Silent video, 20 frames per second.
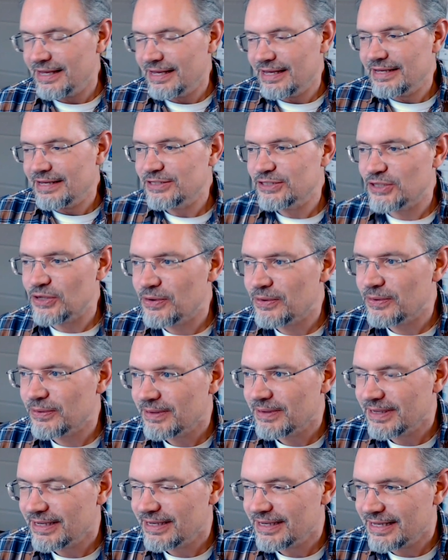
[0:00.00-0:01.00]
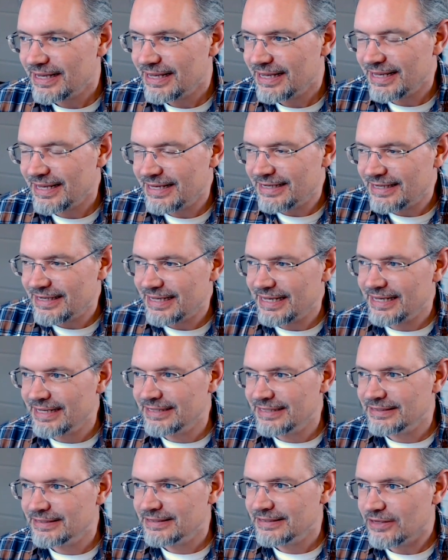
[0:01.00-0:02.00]
So
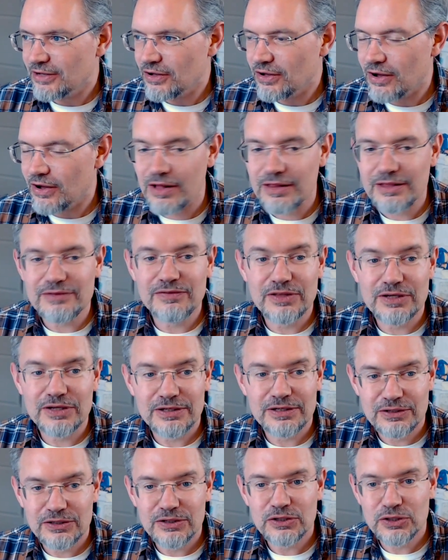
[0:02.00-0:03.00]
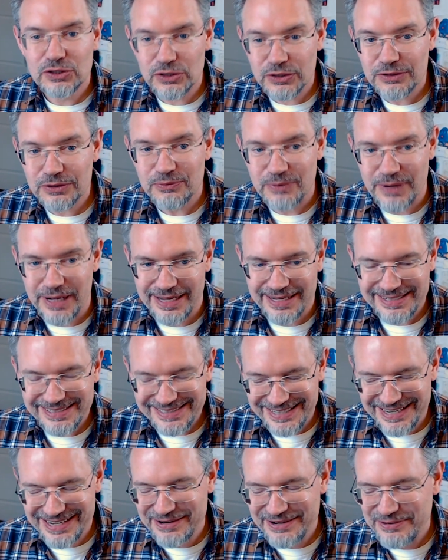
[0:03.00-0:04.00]
in all of the good
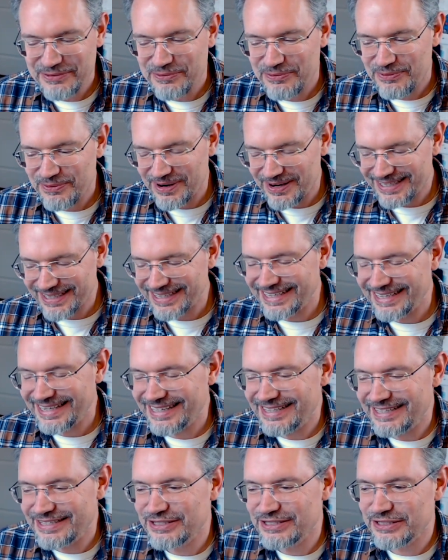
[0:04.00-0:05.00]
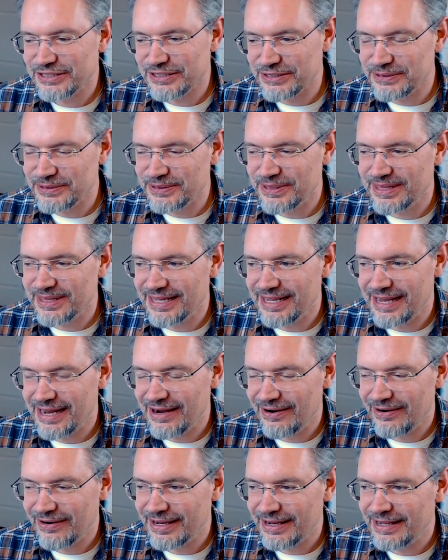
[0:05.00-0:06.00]
ways, working in the Duluth
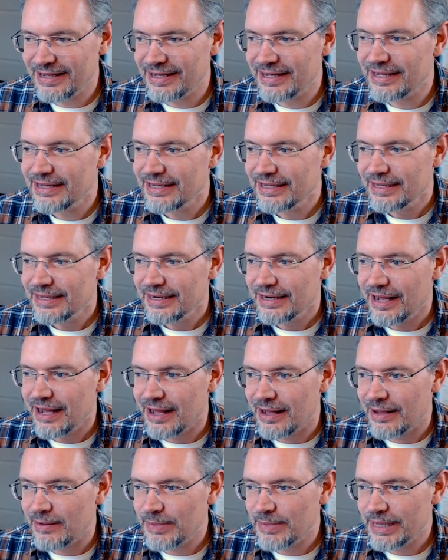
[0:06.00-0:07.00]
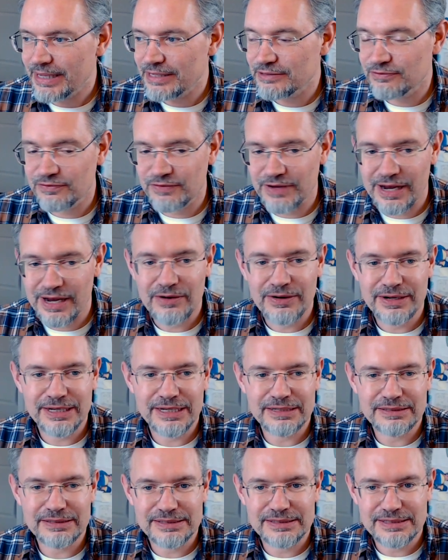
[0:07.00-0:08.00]
area is
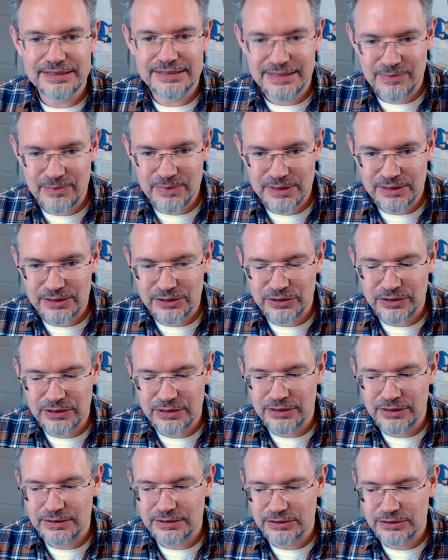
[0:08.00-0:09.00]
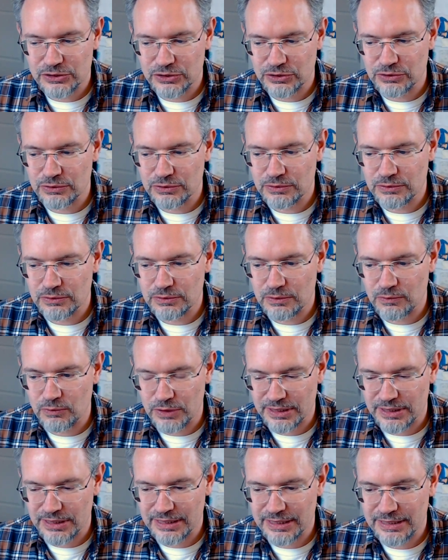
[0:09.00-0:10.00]
very similar to
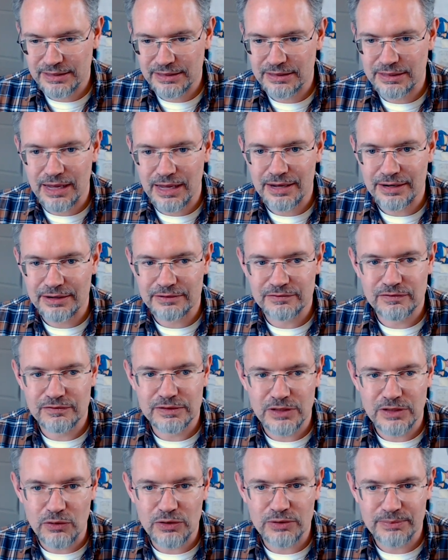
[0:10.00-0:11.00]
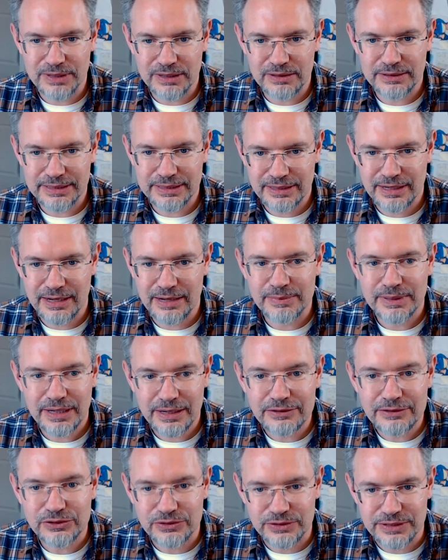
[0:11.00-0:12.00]
working in a lot of low and middle income
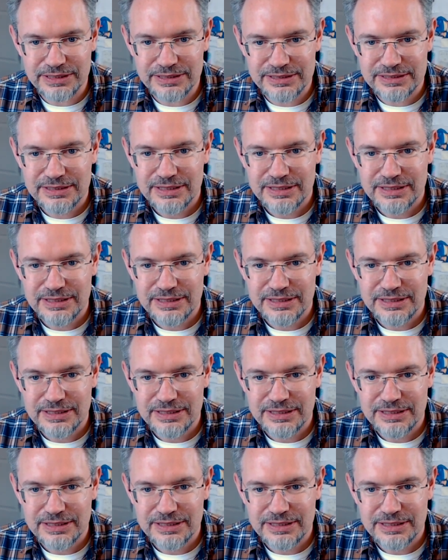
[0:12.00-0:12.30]
countries.